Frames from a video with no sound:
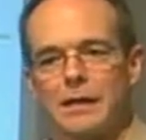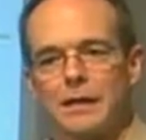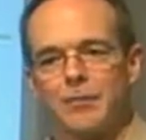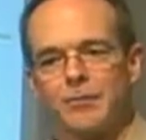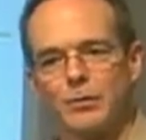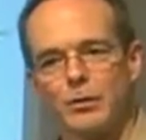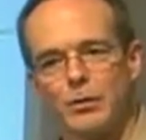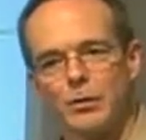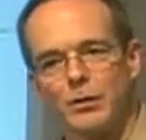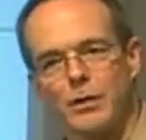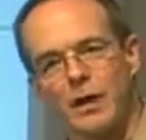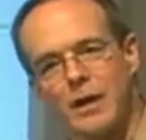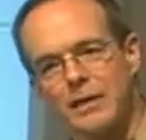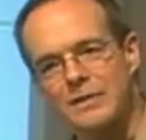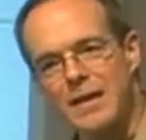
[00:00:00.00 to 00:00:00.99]
If you're
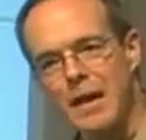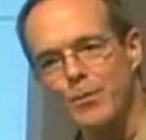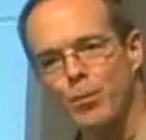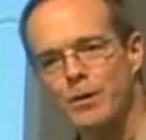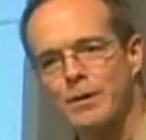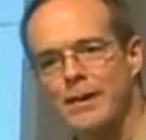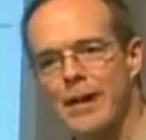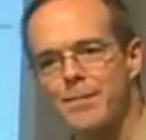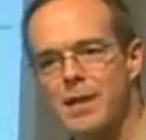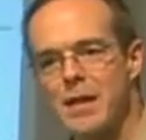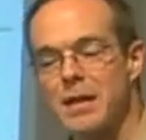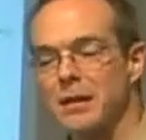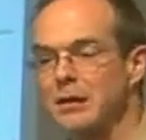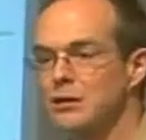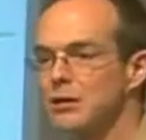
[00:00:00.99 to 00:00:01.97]
a type 1
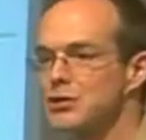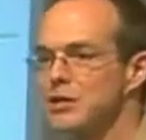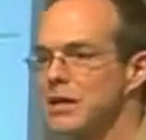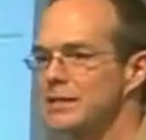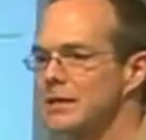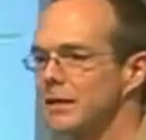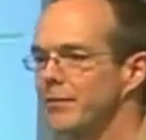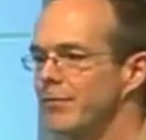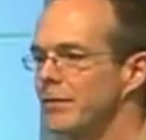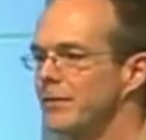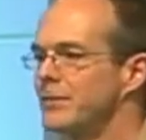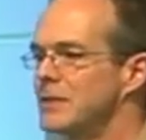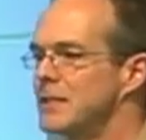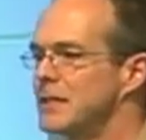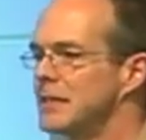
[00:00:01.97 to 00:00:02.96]
diabetic and you're injecting
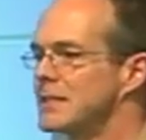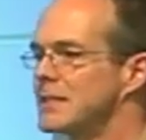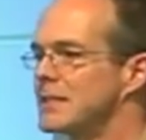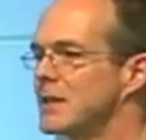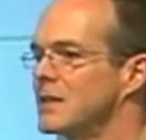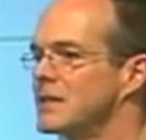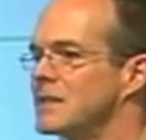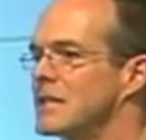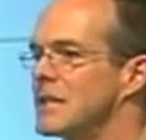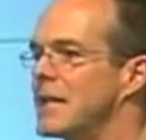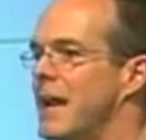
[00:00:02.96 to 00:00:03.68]
50, 60,